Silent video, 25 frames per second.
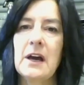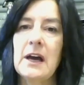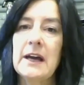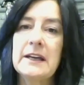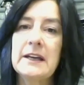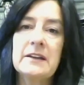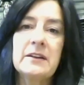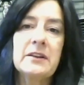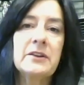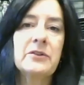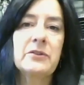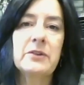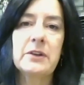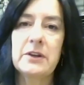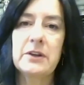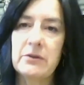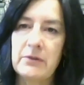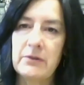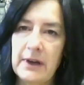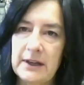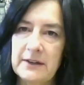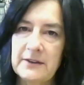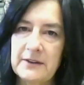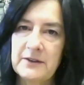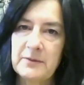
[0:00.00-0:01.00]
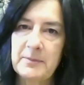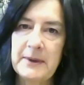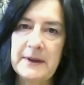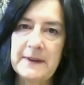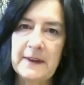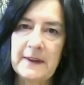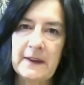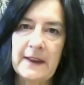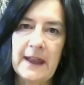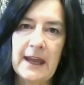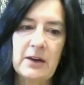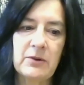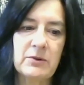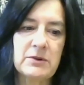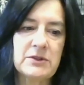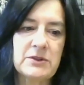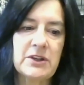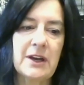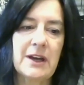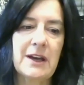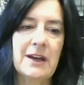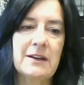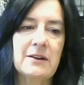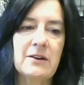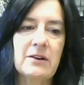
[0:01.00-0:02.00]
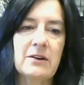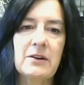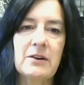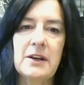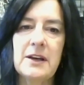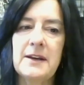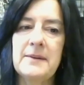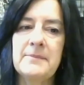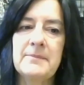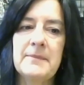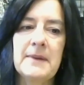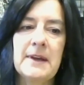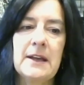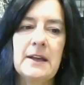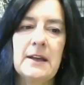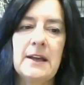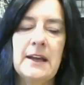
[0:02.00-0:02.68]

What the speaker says: I clearly knew how to speak the language. I had already